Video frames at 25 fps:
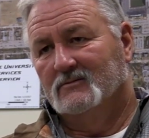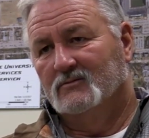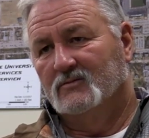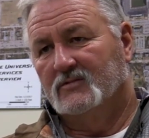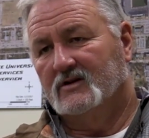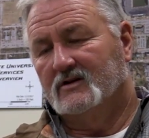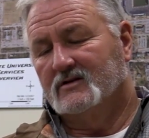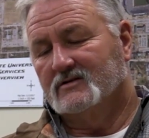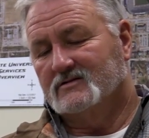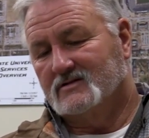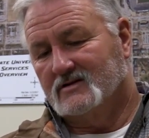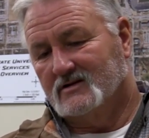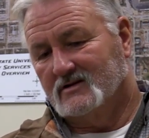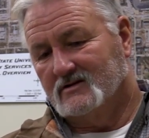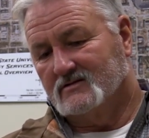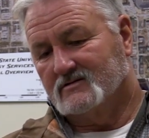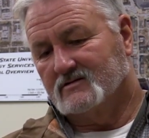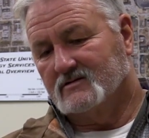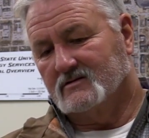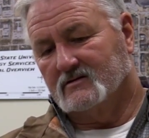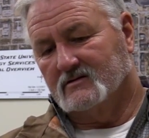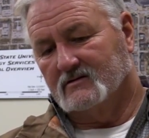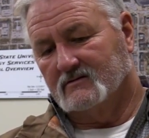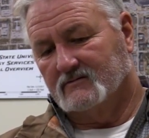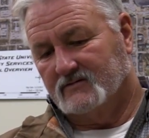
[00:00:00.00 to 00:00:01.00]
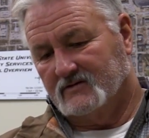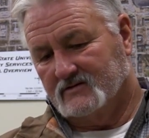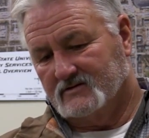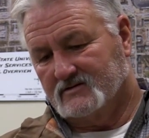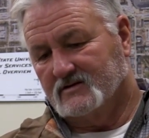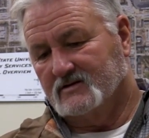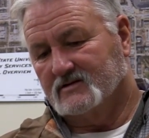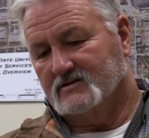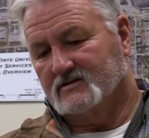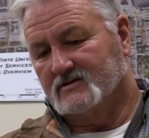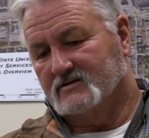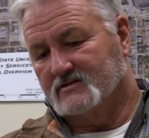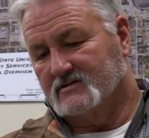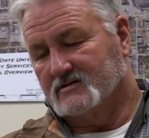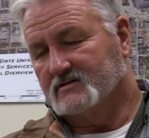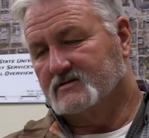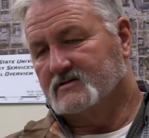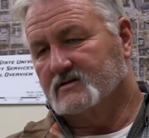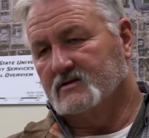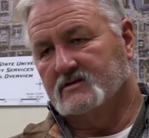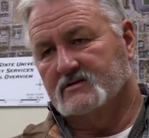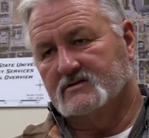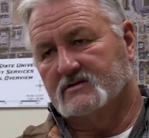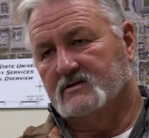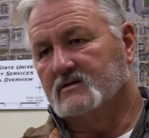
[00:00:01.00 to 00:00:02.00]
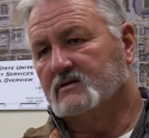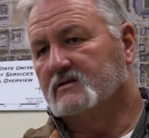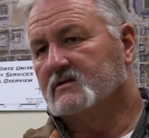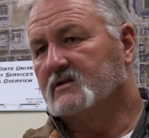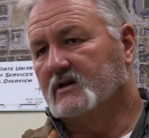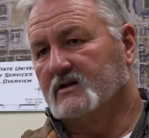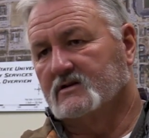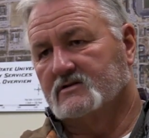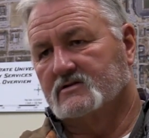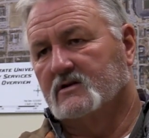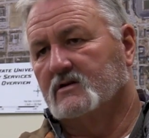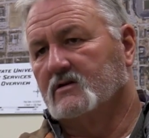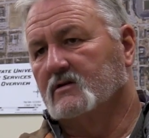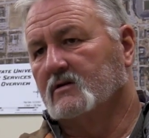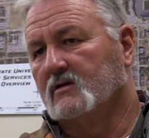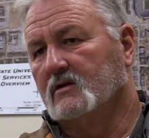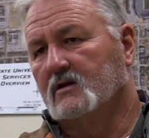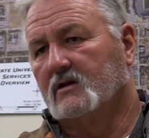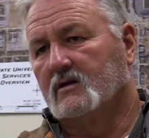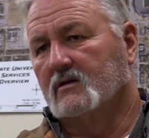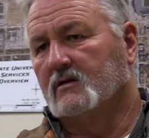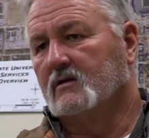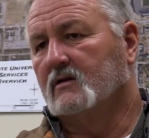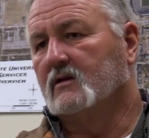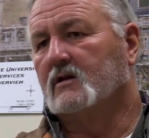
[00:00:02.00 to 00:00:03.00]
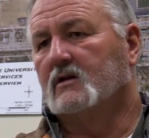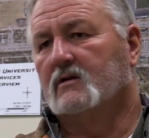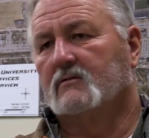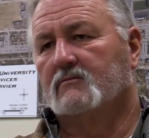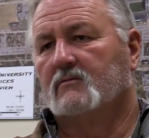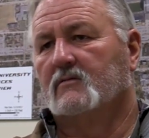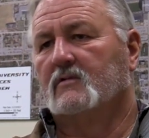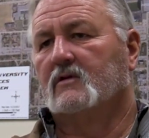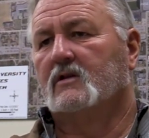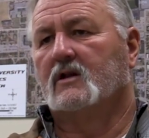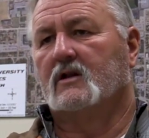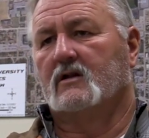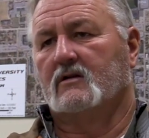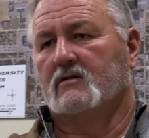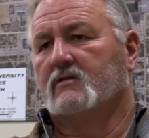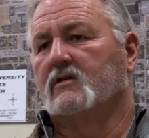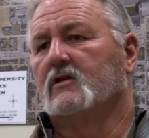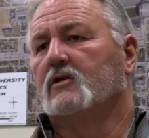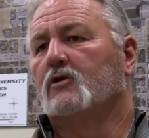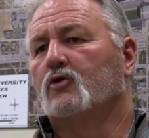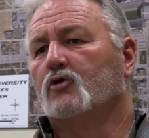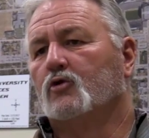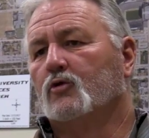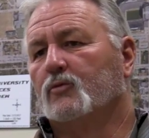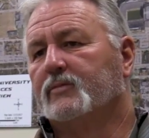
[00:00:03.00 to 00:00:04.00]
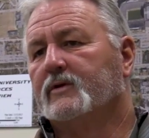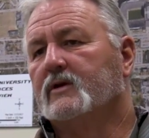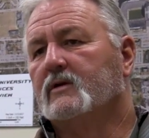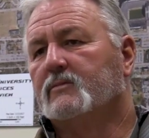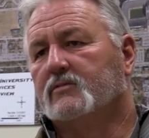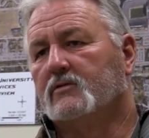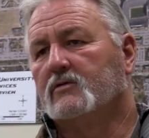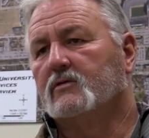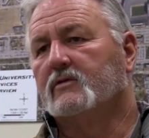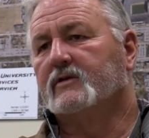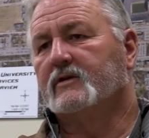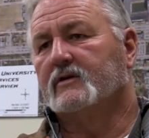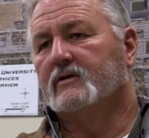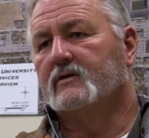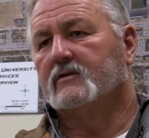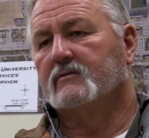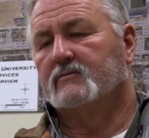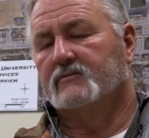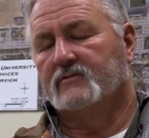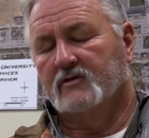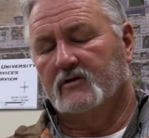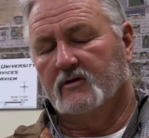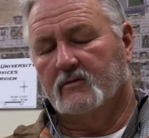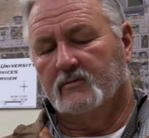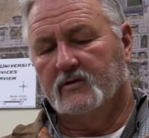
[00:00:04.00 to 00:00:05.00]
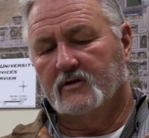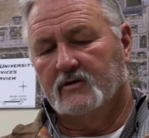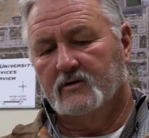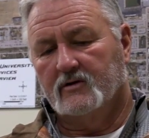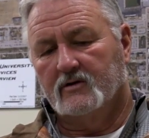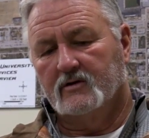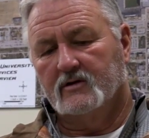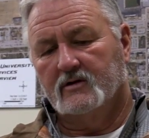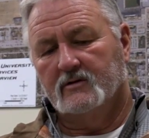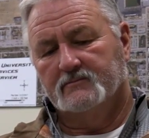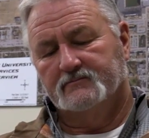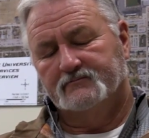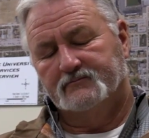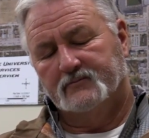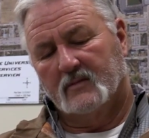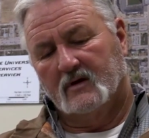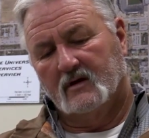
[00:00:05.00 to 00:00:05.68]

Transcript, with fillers: because he's a physician's assistant, takes care of a lot of the local people there in the community.